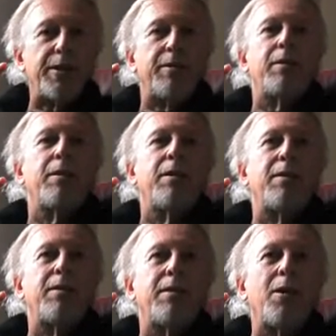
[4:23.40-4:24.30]

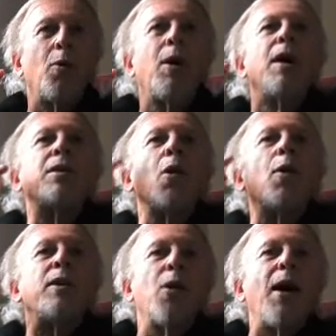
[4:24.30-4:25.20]
Okay, so they're
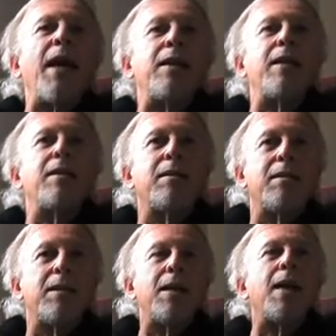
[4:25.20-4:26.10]
taking this quite
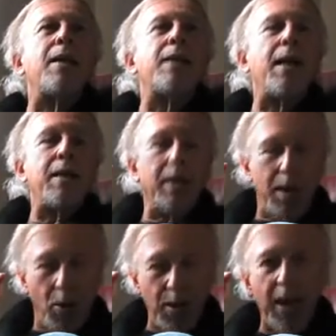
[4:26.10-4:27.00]
seriously then. Yeah,
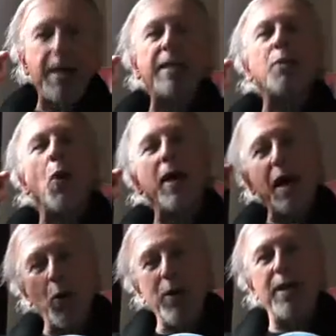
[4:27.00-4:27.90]
and that's why
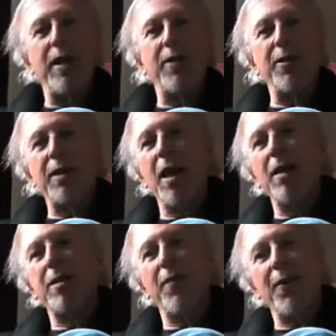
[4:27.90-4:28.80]
our intelligence
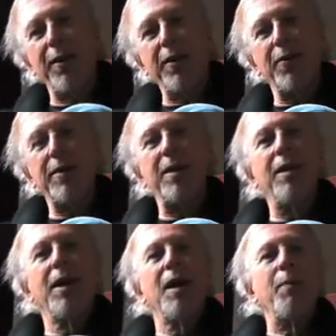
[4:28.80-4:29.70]
guys are very interested,
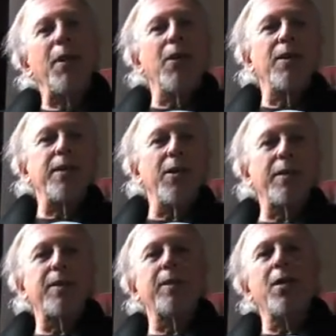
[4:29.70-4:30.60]
because it
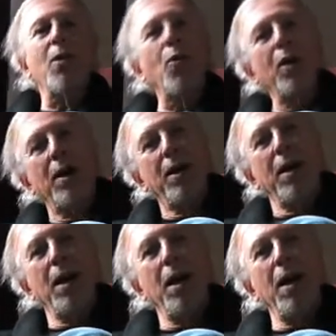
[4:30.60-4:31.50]
looks as though
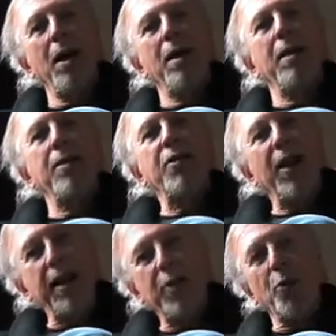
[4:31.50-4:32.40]
the
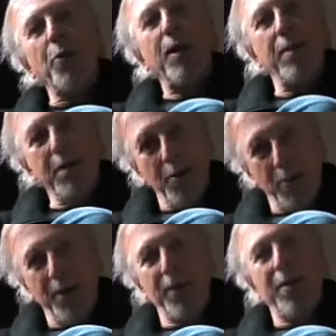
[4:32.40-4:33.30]
Chinese, who
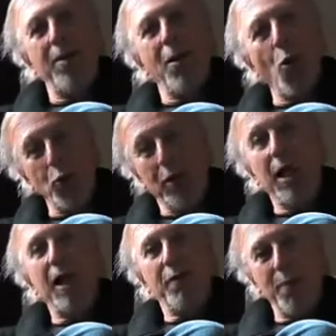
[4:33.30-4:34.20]
own a
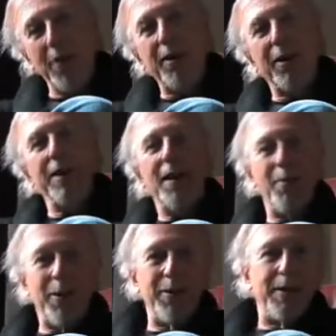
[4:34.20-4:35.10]
lot of America now
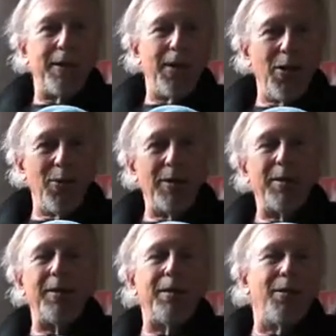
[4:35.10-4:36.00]
because of the
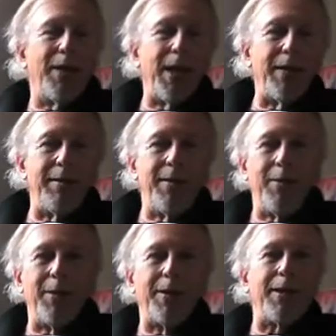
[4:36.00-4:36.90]
loans and all that,
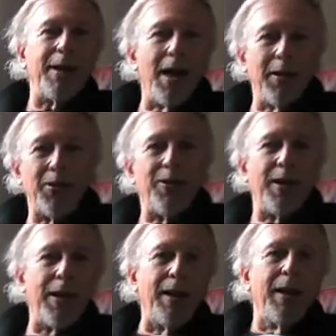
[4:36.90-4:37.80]
with the dollar
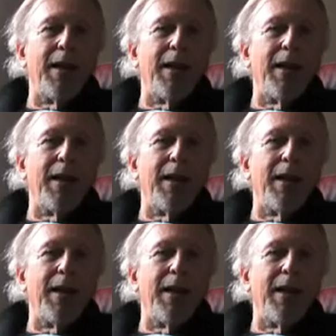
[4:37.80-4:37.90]
shrinking,